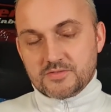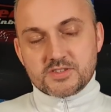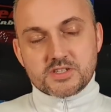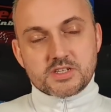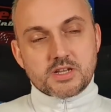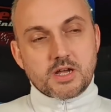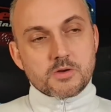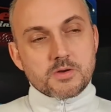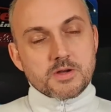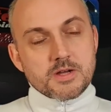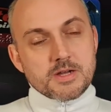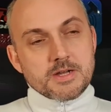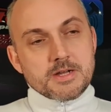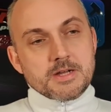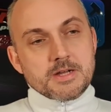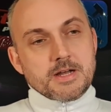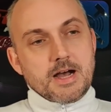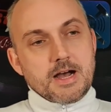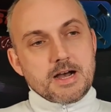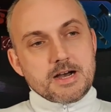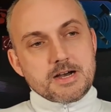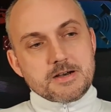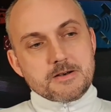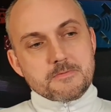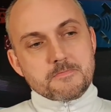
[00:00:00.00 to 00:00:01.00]
So
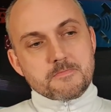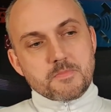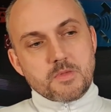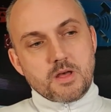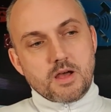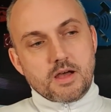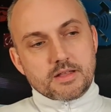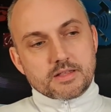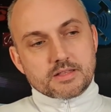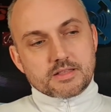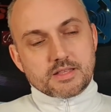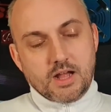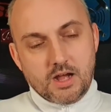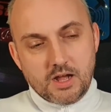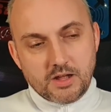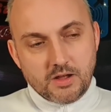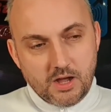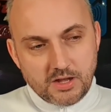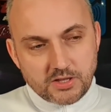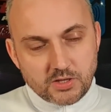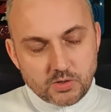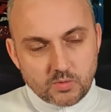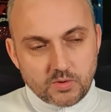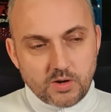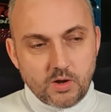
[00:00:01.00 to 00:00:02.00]
um, I,
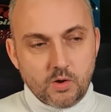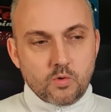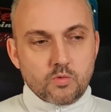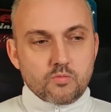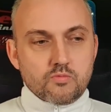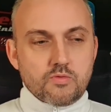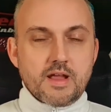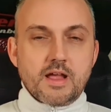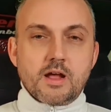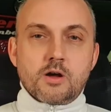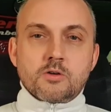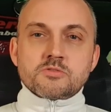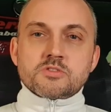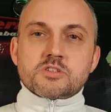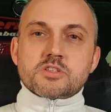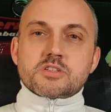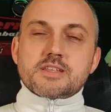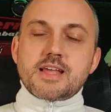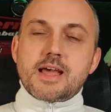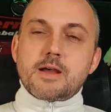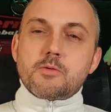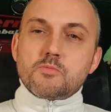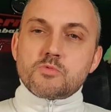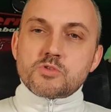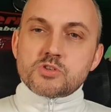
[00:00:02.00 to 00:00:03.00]
I thought all round
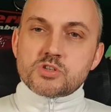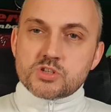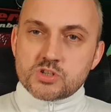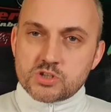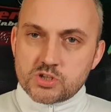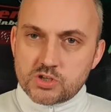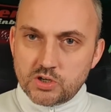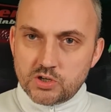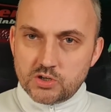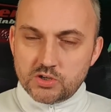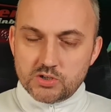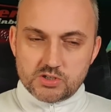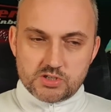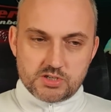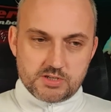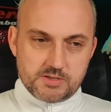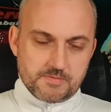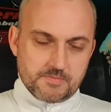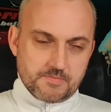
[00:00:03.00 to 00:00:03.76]
that was good.